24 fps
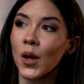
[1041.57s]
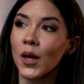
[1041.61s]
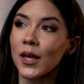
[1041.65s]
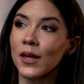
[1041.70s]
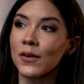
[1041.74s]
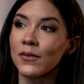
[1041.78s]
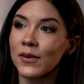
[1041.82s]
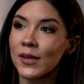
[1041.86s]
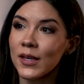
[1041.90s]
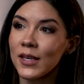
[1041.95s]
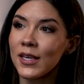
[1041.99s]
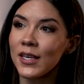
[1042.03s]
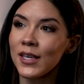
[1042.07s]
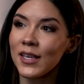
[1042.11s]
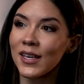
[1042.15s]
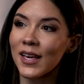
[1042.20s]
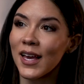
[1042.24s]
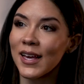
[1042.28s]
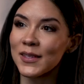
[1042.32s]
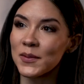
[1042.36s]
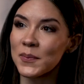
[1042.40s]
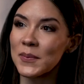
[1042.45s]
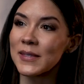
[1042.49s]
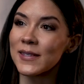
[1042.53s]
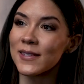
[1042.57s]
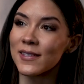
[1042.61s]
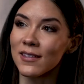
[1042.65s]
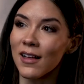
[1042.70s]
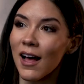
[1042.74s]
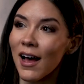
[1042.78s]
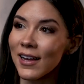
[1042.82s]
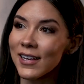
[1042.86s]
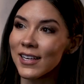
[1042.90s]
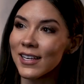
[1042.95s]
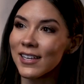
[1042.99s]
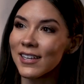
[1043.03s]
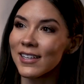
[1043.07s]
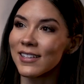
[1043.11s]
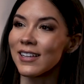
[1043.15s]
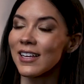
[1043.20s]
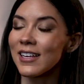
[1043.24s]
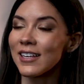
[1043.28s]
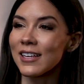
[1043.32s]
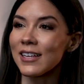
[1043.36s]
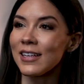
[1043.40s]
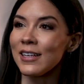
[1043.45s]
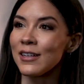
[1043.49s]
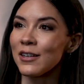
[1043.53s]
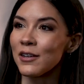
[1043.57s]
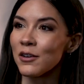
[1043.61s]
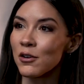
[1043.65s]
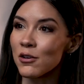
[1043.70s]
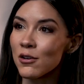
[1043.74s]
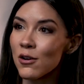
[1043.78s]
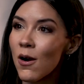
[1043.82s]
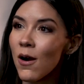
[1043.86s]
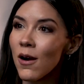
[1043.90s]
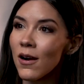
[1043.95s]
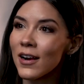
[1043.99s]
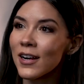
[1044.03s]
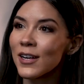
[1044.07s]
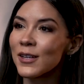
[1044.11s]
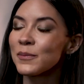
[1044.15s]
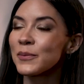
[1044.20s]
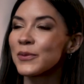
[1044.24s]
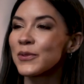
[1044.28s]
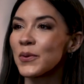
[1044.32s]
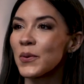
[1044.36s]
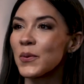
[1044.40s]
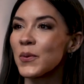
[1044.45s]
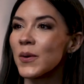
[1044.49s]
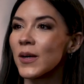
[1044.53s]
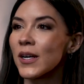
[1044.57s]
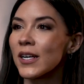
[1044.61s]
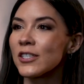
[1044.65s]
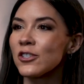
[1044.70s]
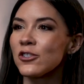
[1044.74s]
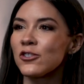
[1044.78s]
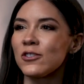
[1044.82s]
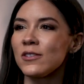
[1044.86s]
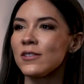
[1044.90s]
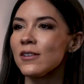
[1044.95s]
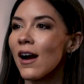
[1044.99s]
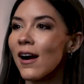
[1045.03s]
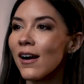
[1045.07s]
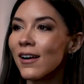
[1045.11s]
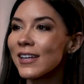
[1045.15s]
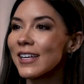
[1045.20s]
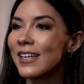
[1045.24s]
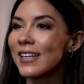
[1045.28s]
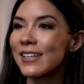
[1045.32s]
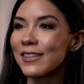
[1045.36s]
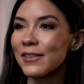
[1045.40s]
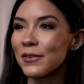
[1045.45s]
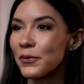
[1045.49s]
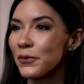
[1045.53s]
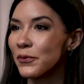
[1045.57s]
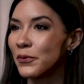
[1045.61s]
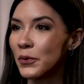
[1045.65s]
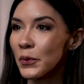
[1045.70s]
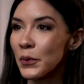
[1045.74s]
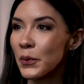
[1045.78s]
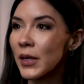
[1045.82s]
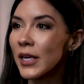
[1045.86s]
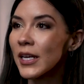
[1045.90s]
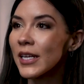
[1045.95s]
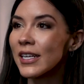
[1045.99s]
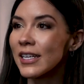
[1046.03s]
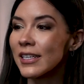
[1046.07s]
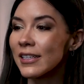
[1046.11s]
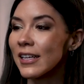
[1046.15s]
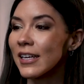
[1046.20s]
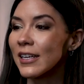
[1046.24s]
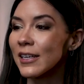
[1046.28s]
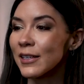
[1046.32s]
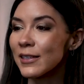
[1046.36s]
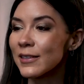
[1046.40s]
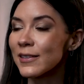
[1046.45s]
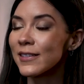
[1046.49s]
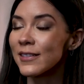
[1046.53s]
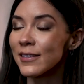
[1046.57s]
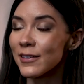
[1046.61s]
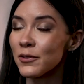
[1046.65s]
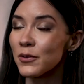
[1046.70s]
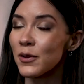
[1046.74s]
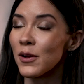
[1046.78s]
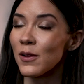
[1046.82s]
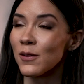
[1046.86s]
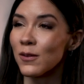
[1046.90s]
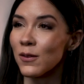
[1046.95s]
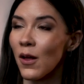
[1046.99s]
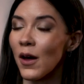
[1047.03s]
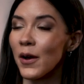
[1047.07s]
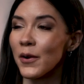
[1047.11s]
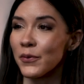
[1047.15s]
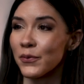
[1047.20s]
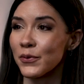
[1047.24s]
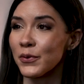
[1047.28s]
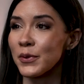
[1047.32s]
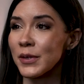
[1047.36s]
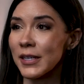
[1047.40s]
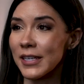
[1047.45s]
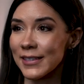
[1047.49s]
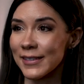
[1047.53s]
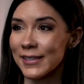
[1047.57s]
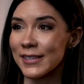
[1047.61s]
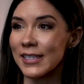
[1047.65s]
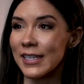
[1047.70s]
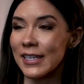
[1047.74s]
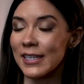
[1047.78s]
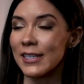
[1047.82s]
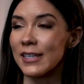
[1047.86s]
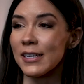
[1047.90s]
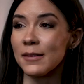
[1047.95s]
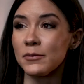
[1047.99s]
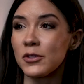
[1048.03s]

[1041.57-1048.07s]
If he has been slacking and like eating on carbs or just not getting the food in, and like it's still a lot of food he has to get in.